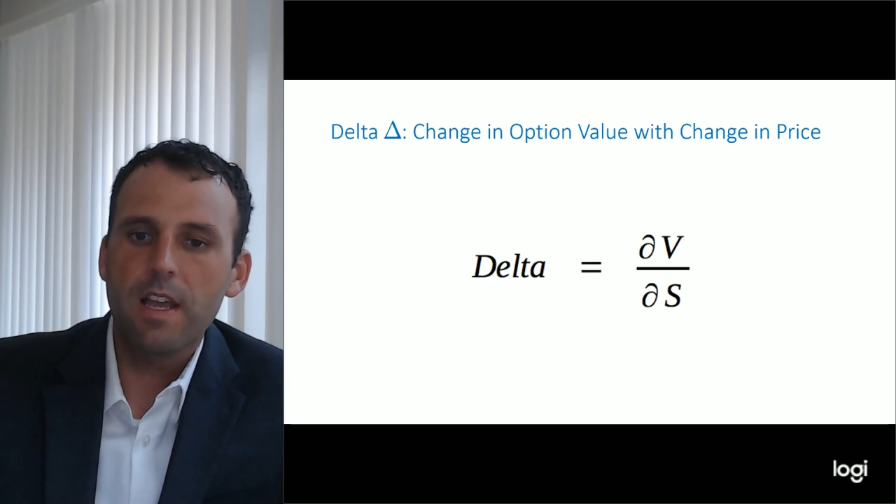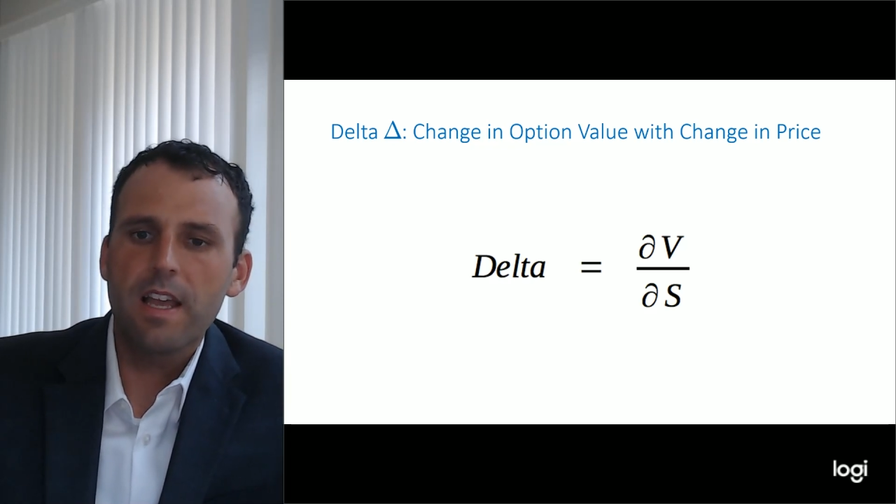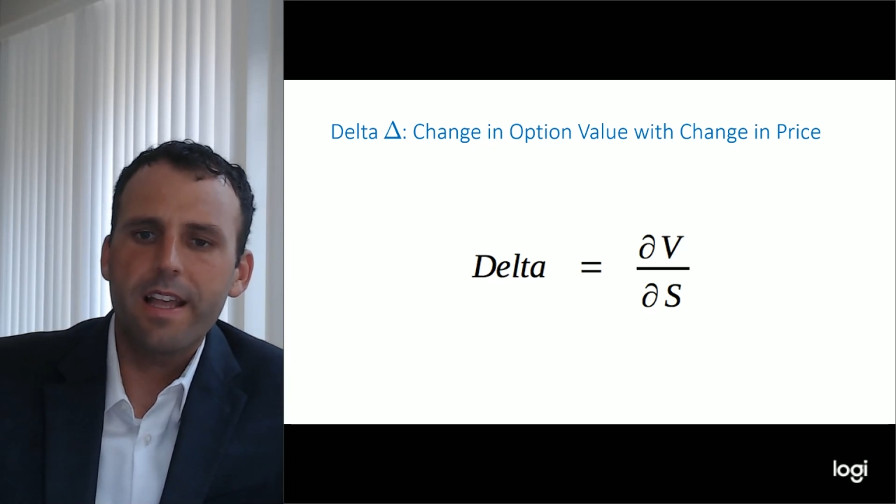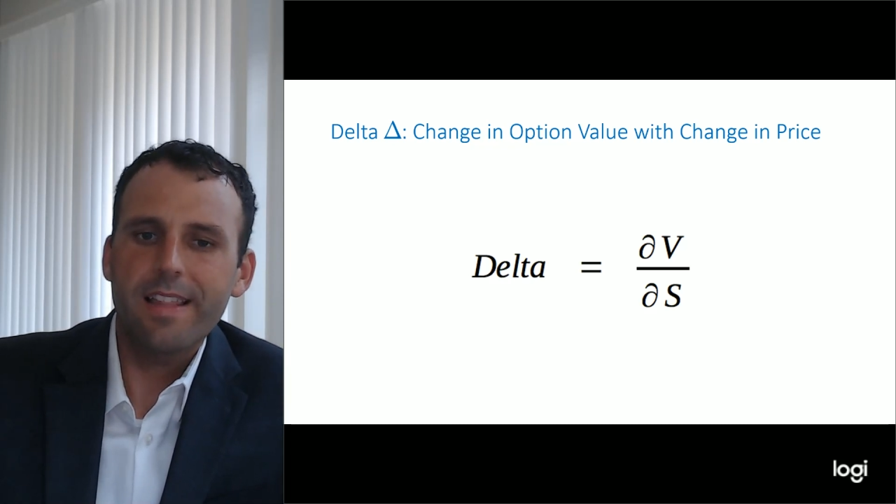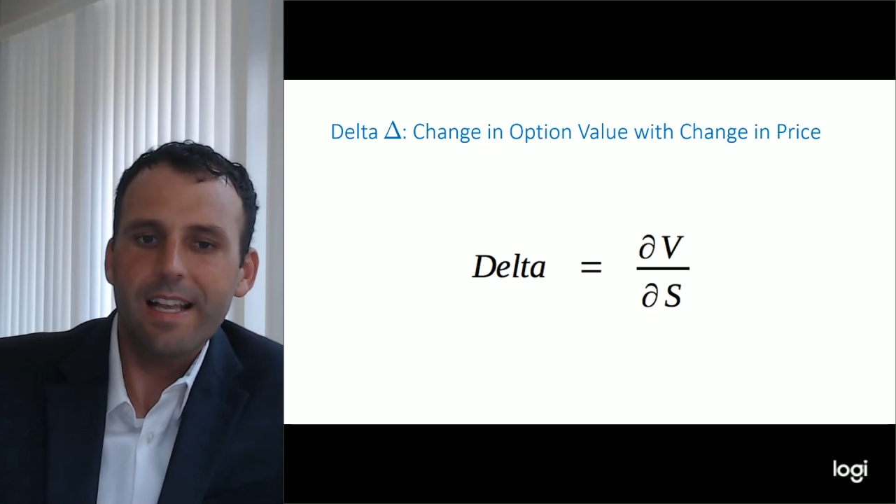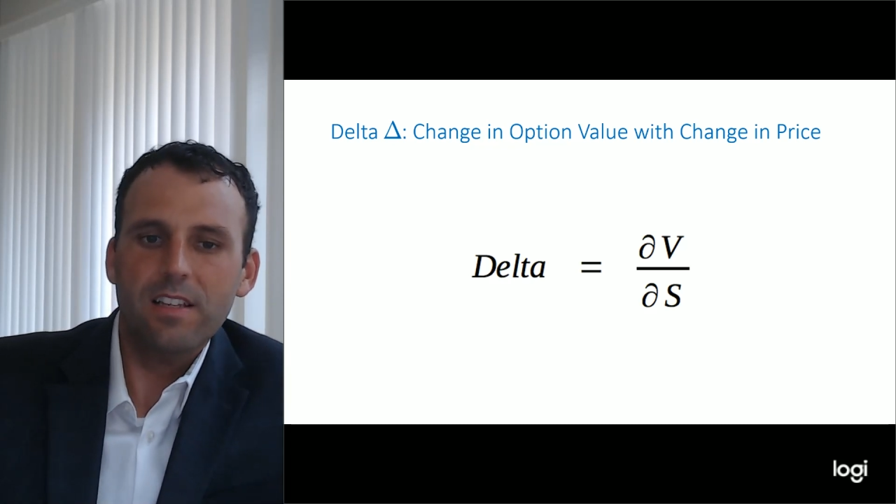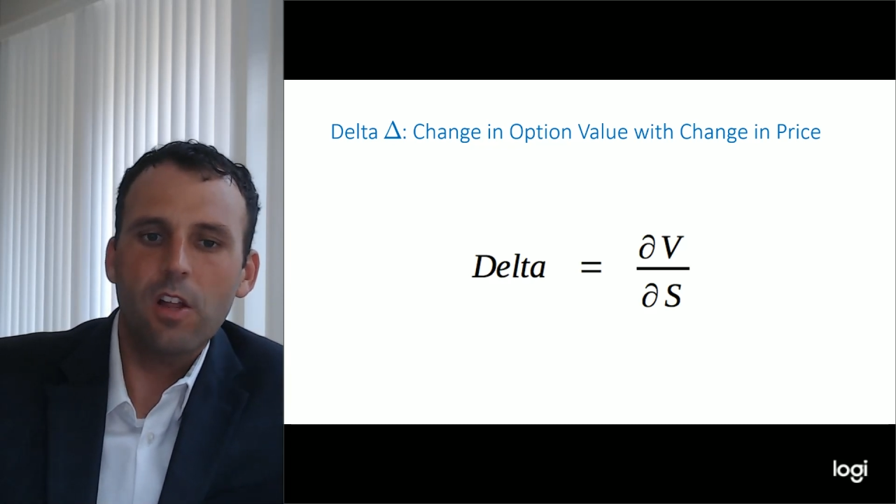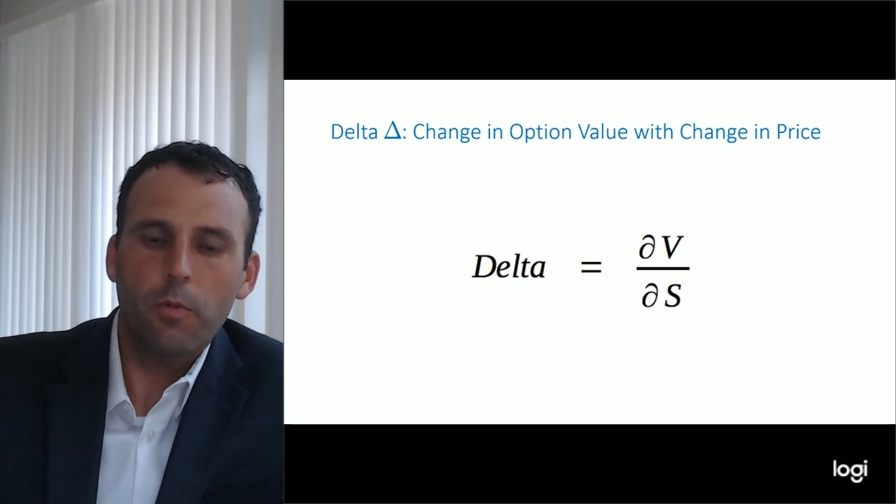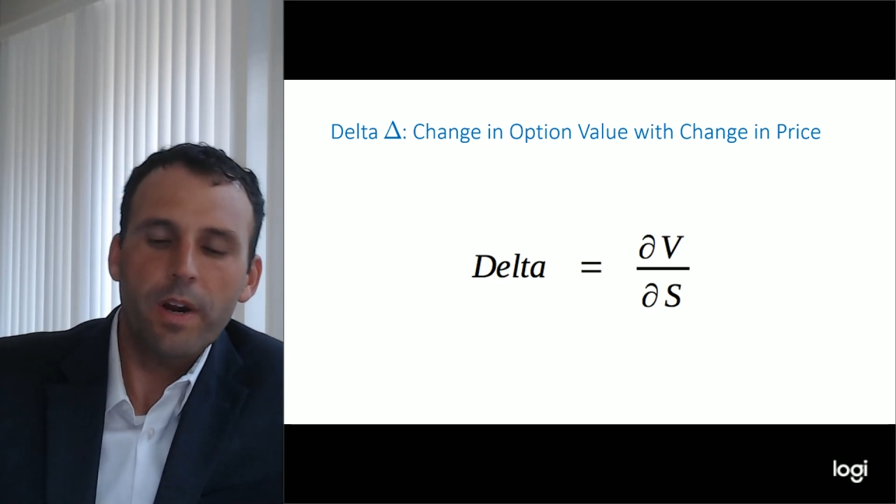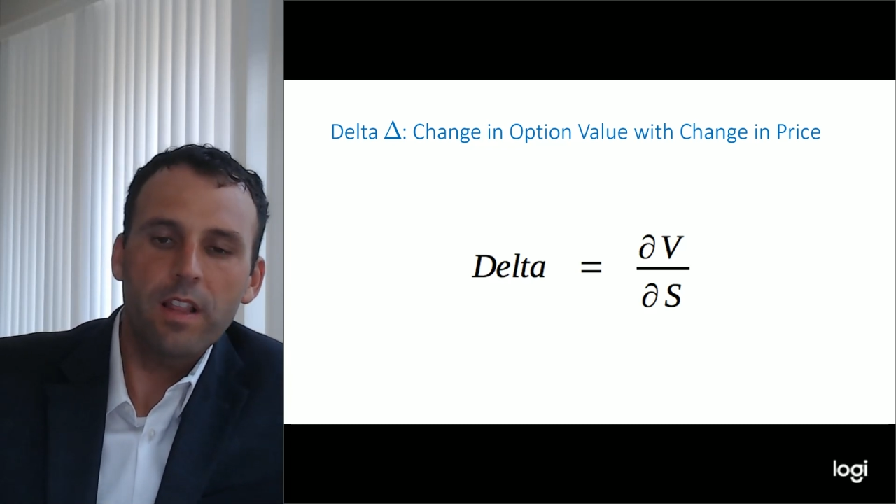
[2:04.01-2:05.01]
And that's another
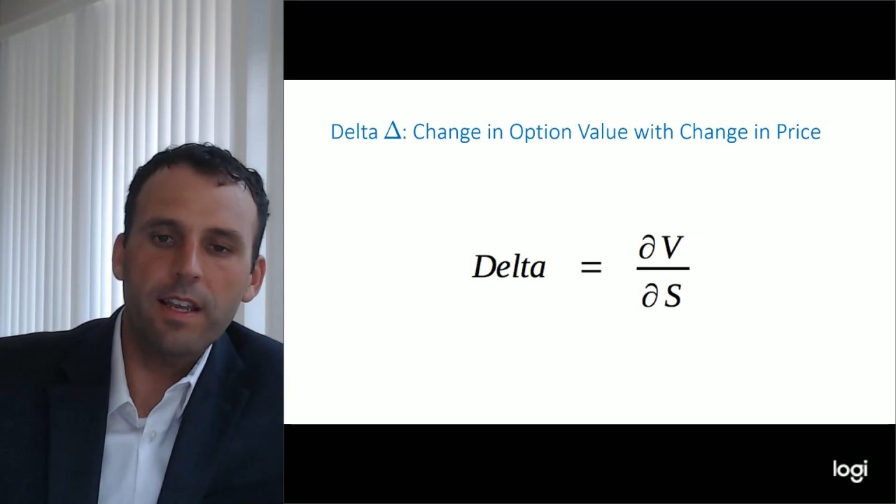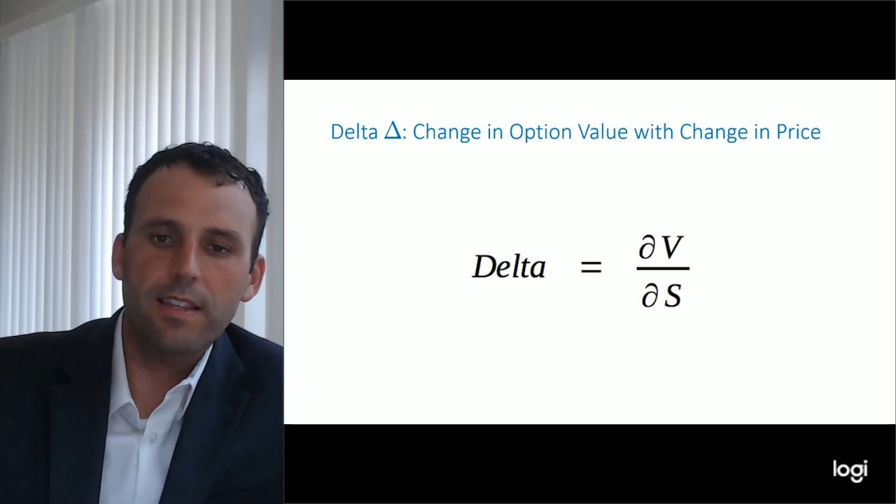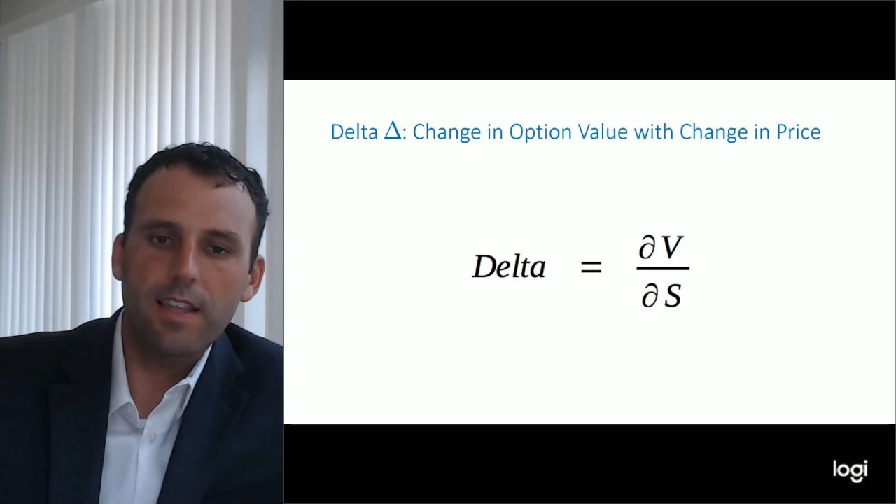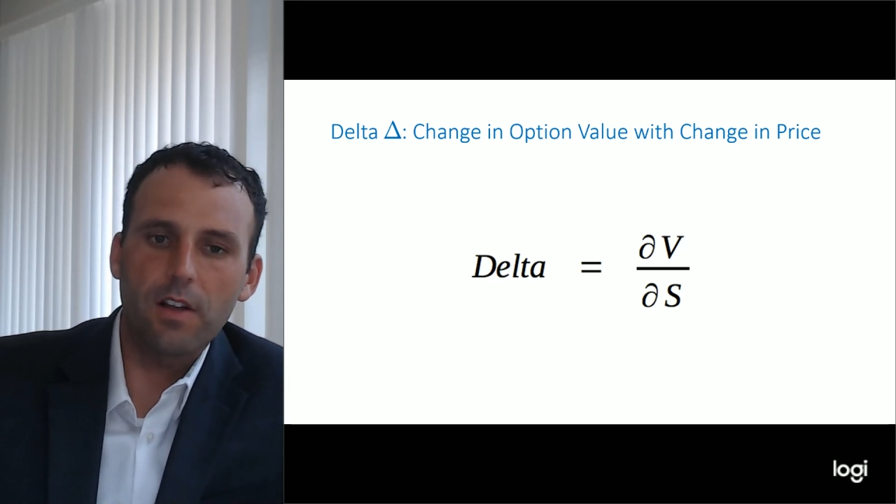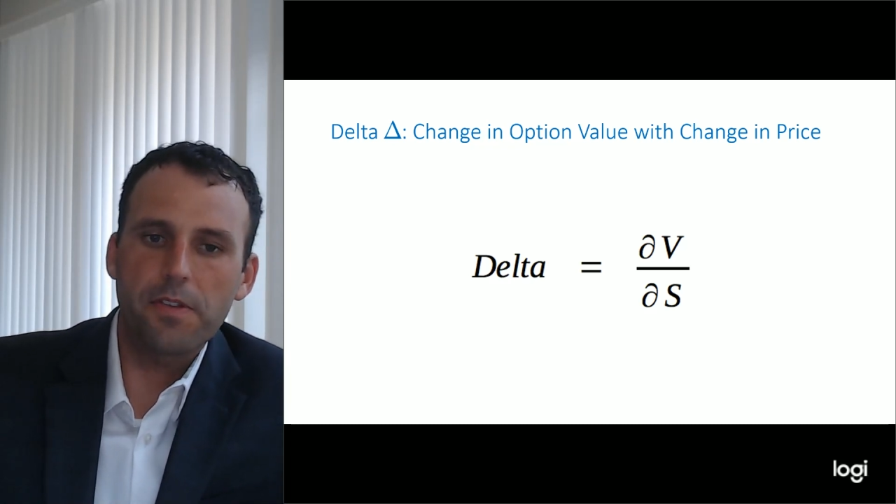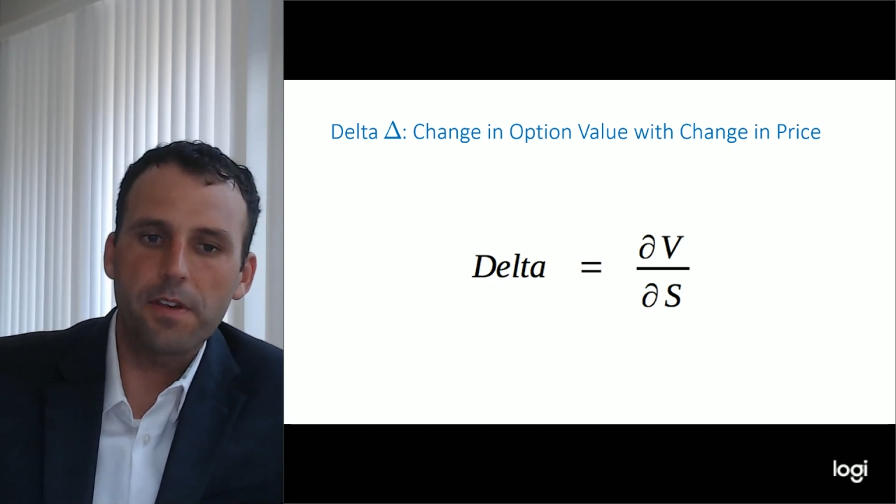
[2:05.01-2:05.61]
way to look at delta.